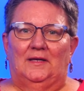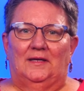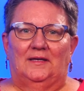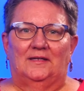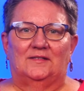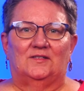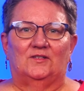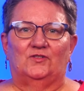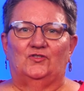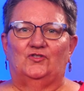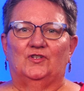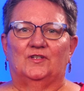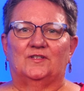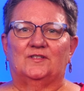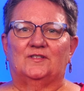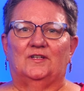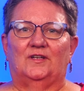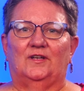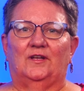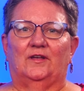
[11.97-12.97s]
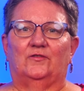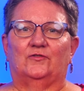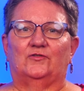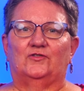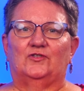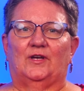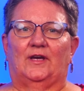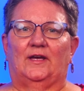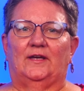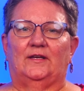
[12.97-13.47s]
Is it just another
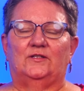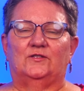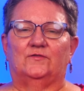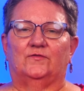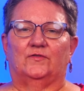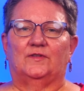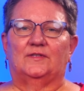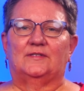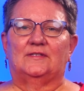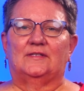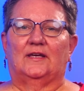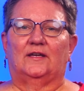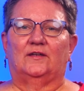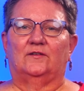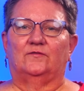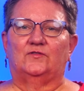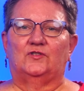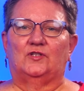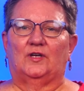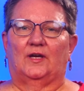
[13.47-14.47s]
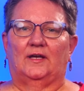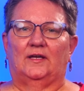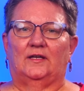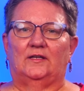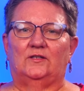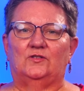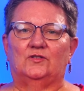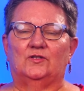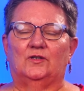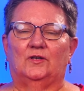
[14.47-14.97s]
change for the sake of
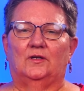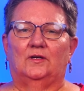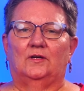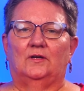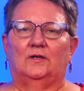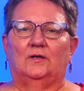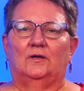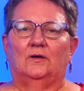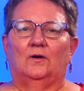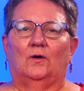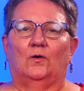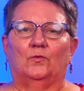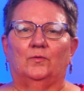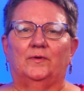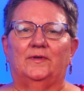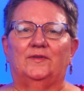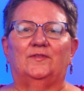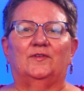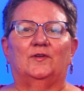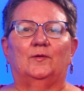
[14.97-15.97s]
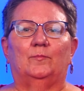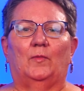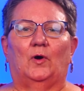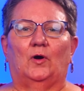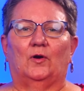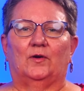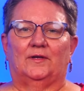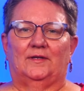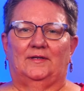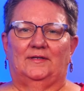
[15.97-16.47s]
change? Or is it a
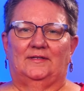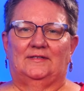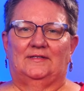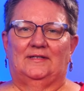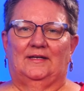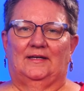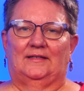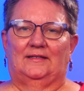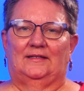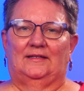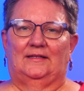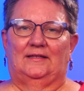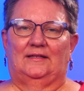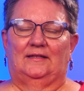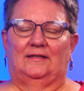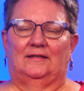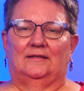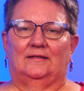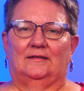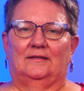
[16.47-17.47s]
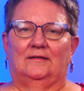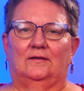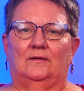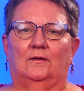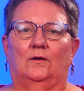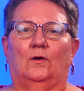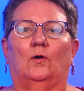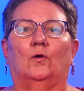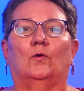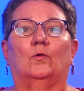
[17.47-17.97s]
marketing technique?
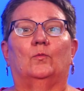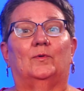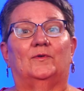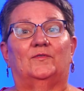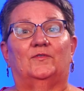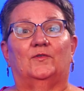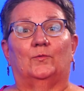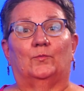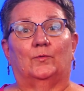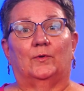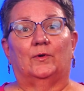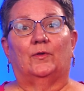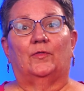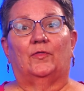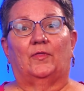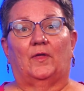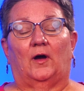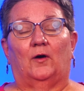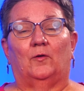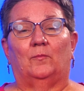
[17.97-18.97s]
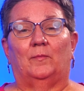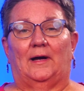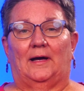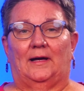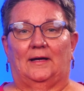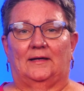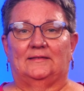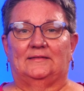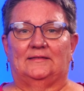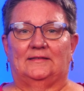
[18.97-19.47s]
Or was there real thought
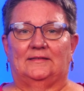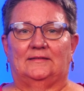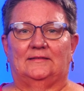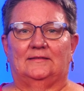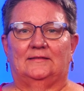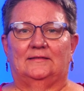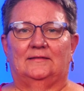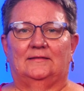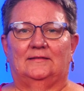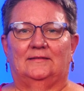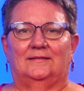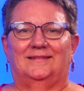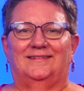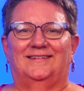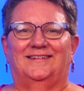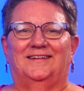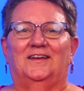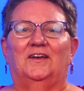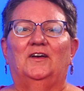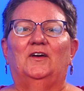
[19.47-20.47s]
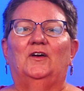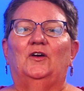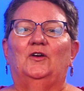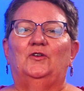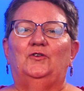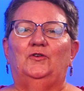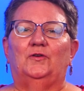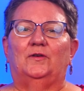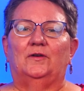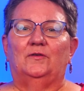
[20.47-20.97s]
behind it?
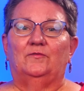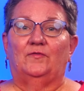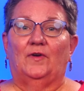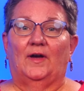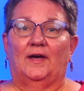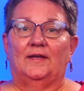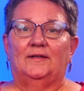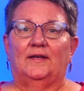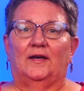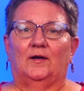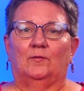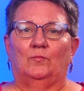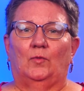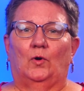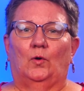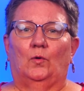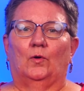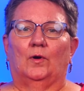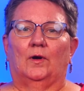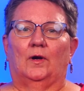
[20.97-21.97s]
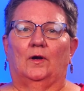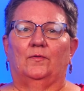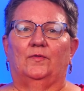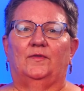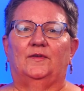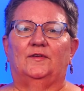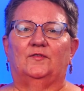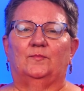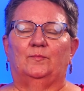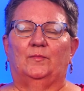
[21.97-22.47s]
You can find out more on
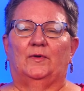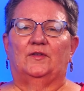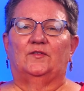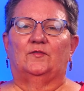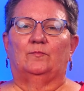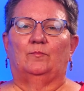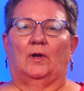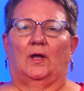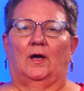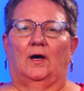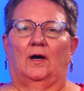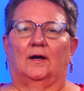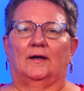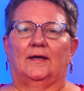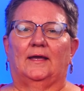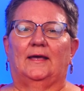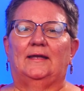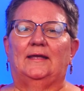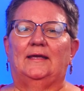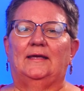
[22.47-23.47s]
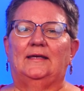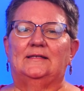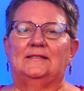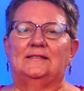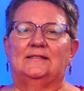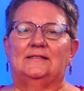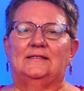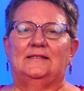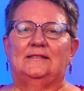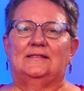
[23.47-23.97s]
this month's blog at
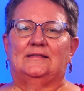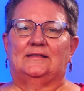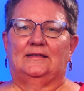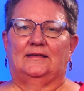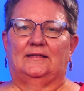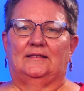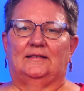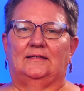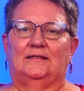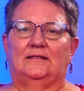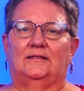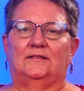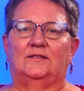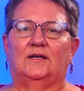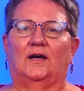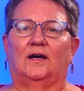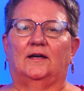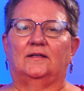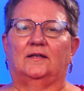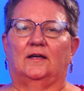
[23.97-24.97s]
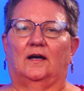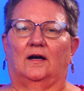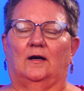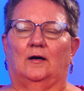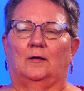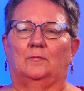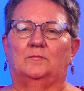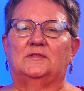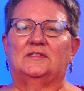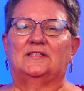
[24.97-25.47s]

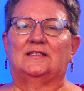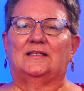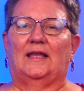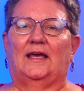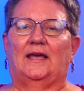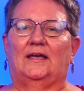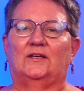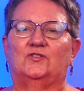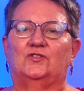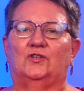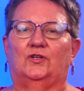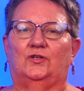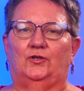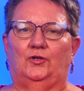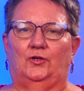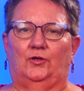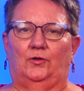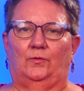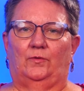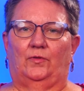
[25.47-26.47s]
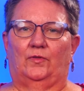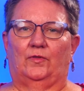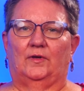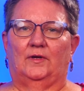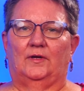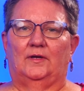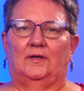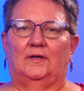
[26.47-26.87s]
scsynod.com slash youth.